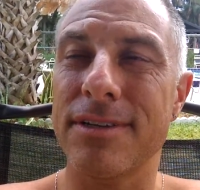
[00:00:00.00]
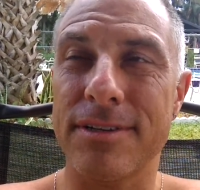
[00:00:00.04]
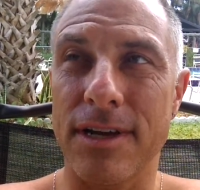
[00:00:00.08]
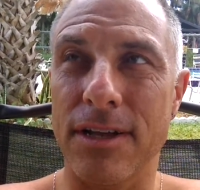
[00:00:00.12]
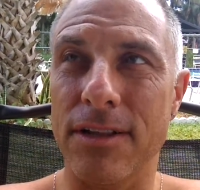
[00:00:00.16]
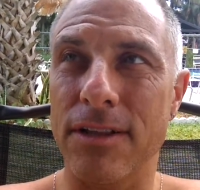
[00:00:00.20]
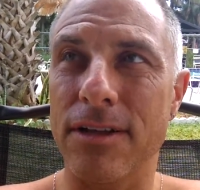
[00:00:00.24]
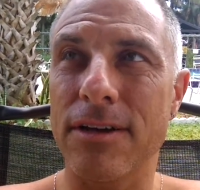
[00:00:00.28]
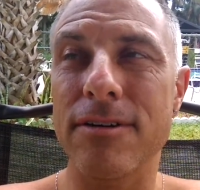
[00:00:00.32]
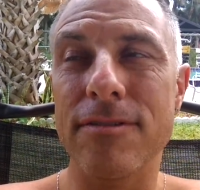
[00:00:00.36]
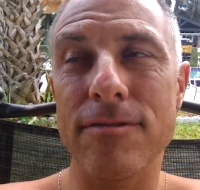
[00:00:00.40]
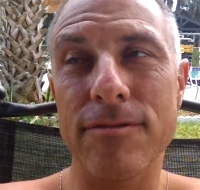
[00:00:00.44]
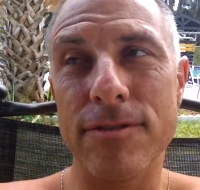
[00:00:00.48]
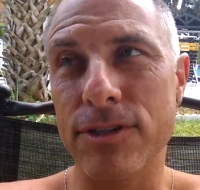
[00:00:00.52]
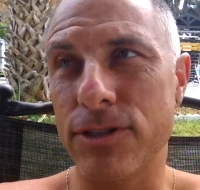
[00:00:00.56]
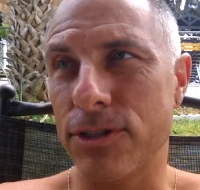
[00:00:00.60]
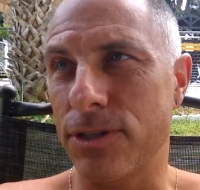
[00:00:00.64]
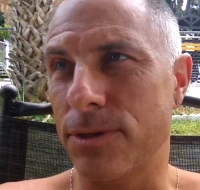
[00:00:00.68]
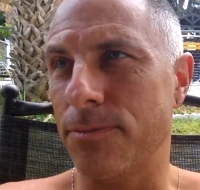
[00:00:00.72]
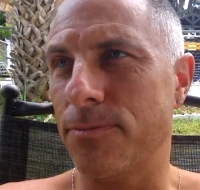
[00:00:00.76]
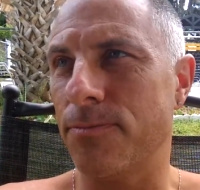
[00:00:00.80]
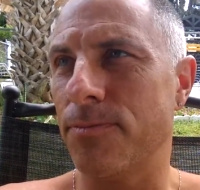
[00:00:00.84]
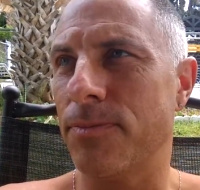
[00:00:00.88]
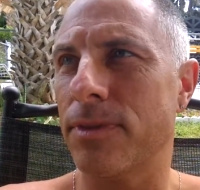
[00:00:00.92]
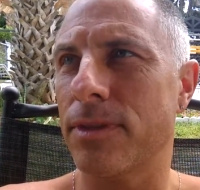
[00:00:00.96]

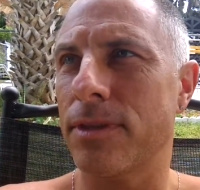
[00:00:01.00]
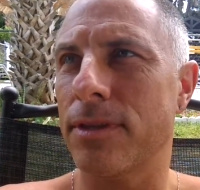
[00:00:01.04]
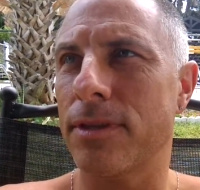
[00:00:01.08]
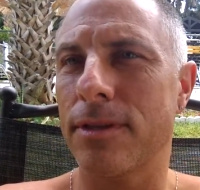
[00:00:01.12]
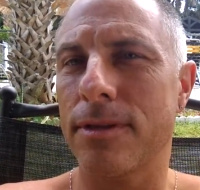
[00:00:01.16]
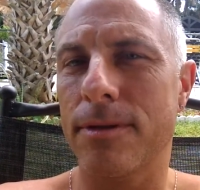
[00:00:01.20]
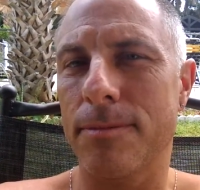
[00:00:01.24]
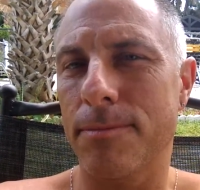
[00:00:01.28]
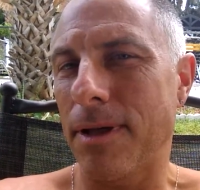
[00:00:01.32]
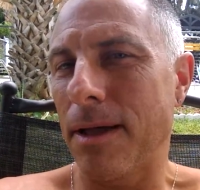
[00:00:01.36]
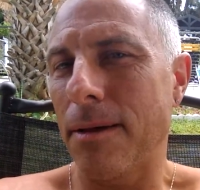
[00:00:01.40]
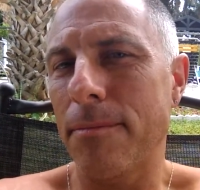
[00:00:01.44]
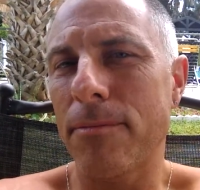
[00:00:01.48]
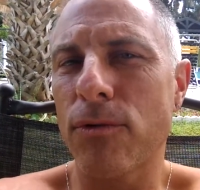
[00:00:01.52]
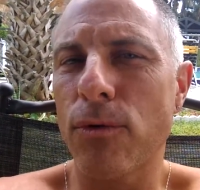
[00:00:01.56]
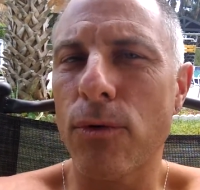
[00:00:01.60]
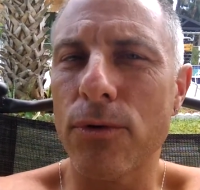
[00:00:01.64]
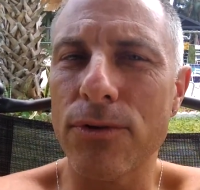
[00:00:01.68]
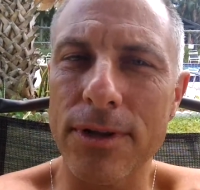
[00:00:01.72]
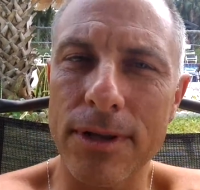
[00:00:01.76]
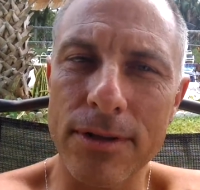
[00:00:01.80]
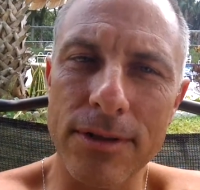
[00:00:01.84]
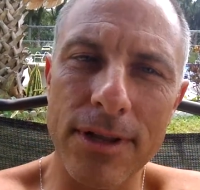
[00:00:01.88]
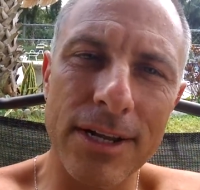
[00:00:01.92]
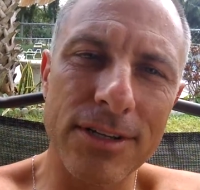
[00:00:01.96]
Of
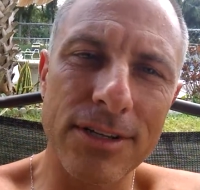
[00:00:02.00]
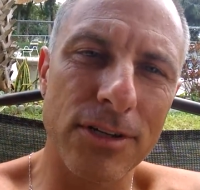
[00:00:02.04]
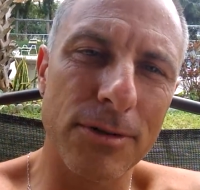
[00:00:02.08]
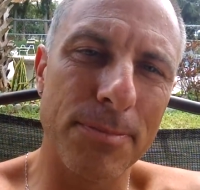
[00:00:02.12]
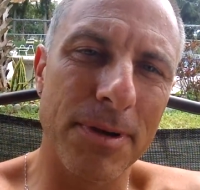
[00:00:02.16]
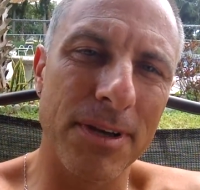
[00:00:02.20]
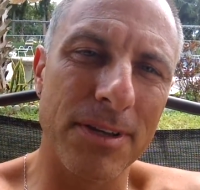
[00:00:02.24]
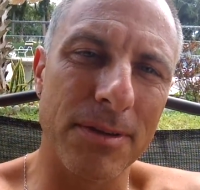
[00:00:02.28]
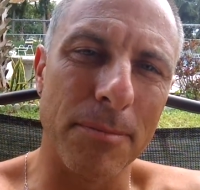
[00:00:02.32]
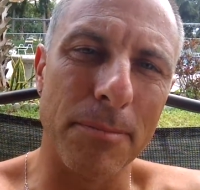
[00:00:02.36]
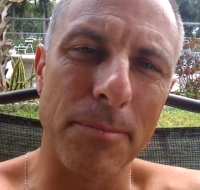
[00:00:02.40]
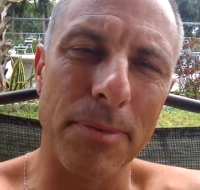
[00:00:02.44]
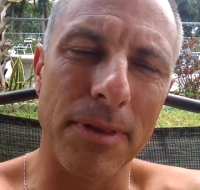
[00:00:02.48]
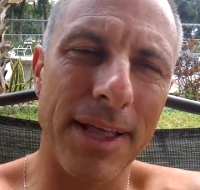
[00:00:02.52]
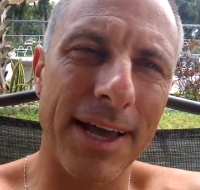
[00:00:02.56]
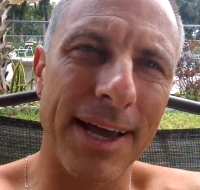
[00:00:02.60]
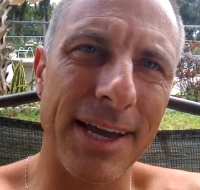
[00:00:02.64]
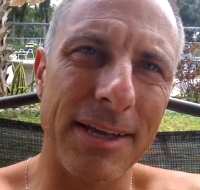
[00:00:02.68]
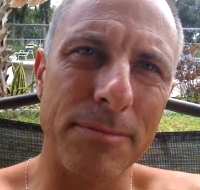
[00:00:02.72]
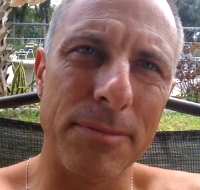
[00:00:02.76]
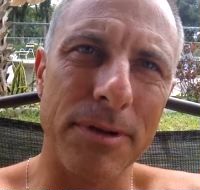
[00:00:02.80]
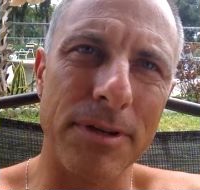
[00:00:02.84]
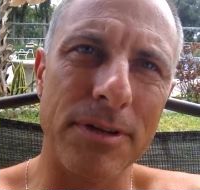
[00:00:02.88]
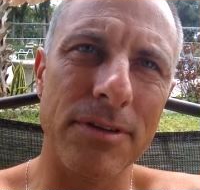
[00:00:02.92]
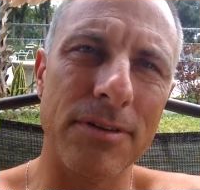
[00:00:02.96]
course, not just because I'm
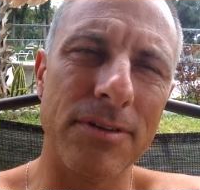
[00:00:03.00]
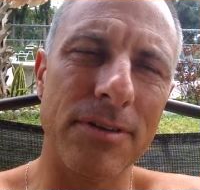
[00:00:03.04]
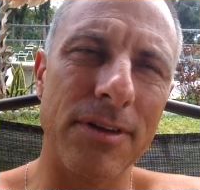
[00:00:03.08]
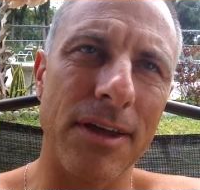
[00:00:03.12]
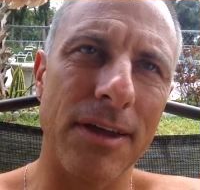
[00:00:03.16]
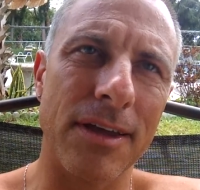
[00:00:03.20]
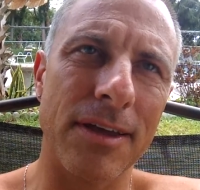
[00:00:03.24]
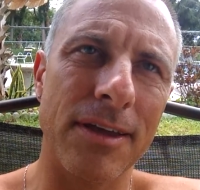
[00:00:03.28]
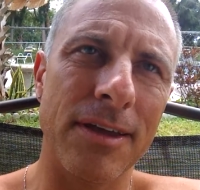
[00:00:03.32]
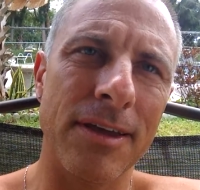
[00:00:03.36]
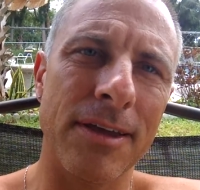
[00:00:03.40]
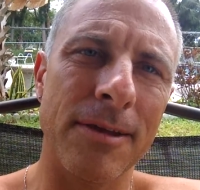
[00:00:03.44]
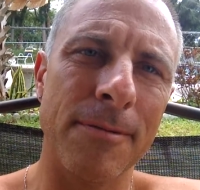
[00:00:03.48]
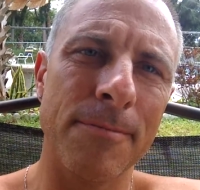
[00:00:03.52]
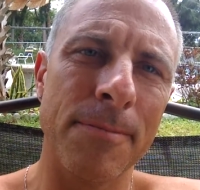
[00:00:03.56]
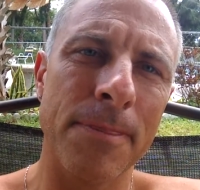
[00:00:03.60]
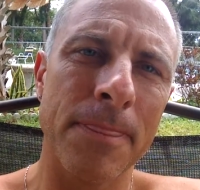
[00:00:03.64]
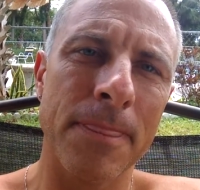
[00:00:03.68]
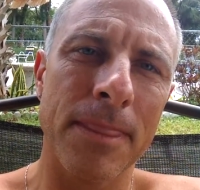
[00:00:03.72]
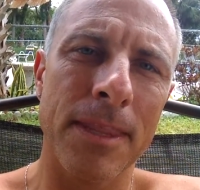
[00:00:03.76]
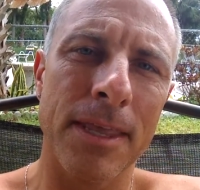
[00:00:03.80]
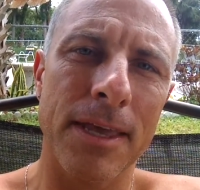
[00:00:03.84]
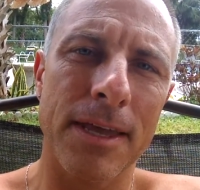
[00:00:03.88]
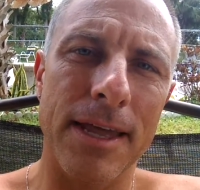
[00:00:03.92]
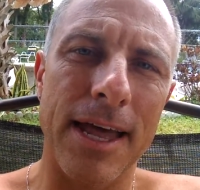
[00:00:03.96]
blind, but just like
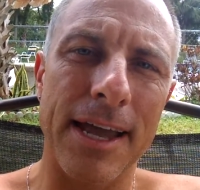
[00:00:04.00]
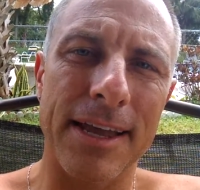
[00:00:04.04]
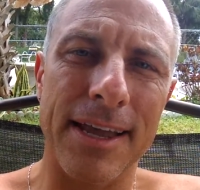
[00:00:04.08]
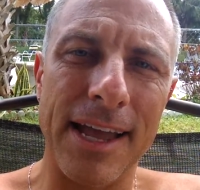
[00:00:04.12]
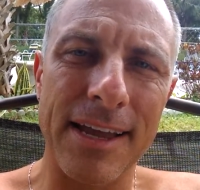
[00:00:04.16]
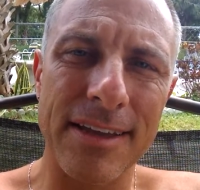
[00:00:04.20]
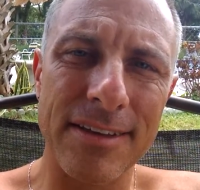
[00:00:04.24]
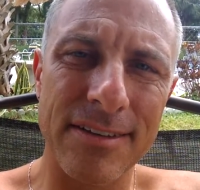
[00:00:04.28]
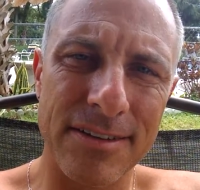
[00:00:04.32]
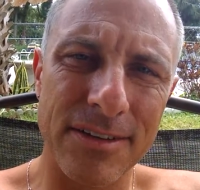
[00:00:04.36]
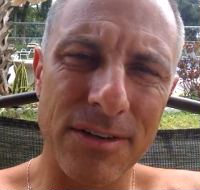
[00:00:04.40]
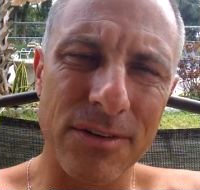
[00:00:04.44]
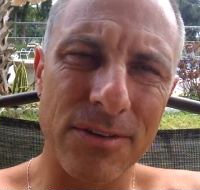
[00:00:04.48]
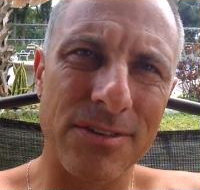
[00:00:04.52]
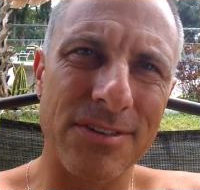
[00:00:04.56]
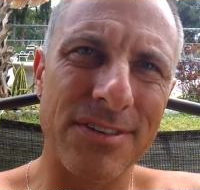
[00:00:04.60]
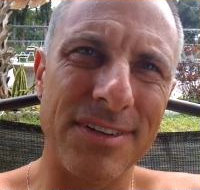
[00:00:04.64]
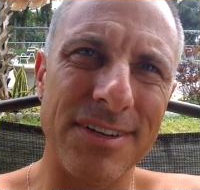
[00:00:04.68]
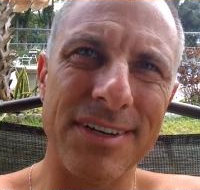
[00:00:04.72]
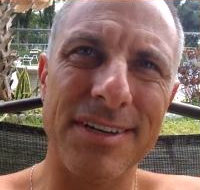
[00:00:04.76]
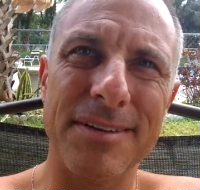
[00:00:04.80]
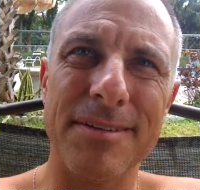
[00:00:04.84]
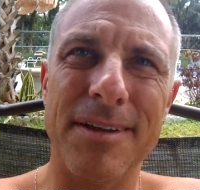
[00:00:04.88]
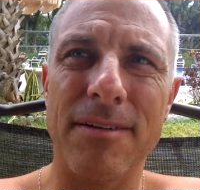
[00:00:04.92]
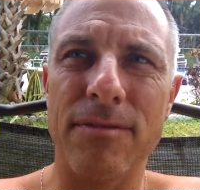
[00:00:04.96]
I can still
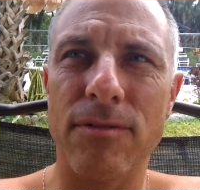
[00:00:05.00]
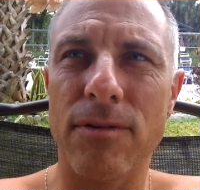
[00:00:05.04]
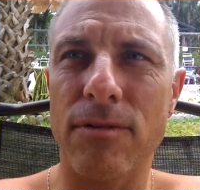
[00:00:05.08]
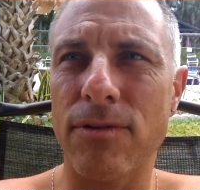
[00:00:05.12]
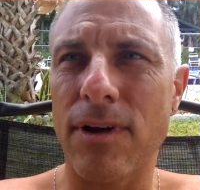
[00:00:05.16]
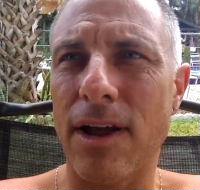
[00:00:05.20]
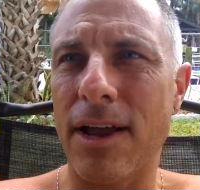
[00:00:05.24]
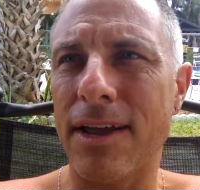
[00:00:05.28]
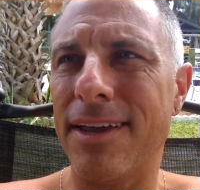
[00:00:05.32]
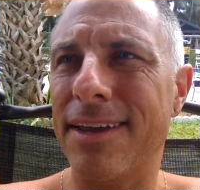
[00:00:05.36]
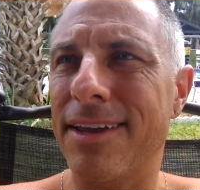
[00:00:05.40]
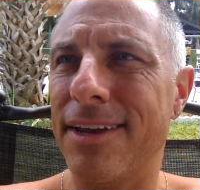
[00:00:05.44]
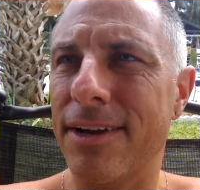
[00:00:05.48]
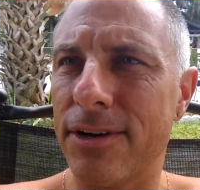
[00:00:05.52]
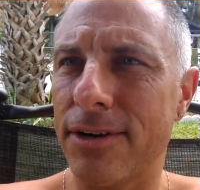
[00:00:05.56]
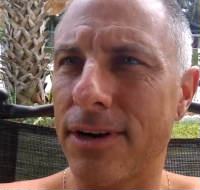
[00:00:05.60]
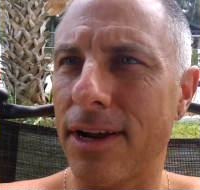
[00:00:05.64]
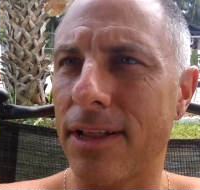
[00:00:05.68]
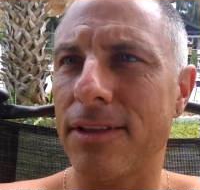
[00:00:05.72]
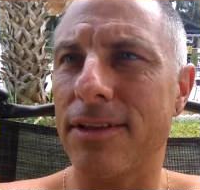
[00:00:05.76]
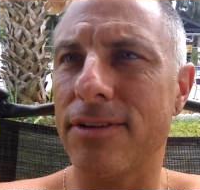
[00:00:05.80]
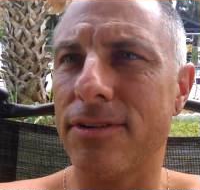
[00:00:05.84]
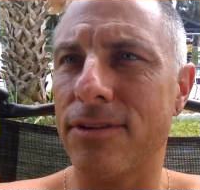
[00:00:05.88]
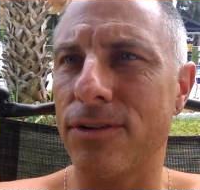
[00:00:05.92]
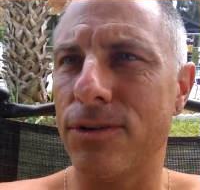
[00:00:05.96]
see it. I hear.
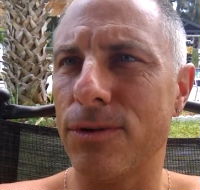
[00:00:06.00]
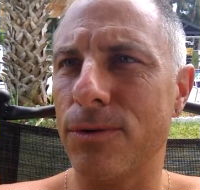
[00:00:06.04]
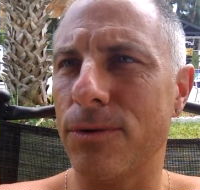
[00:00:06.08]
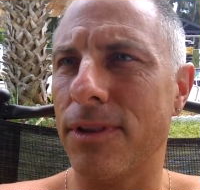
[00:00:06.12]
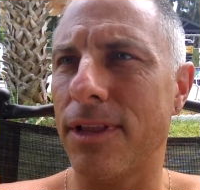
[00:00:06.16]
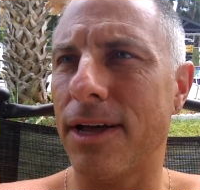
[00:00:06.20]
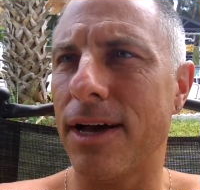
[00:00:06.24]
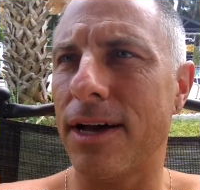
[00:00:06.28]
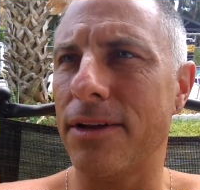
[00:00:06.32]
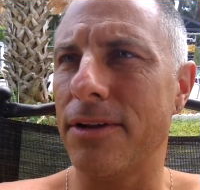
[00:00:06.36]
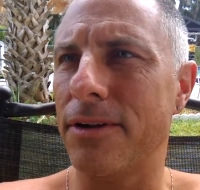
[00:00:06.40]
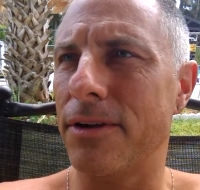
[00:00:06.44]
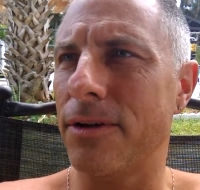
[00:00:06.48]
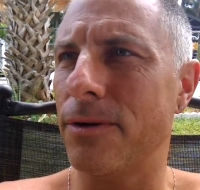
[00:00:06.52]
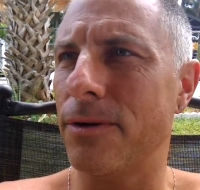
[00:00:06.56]
I listen to a lot.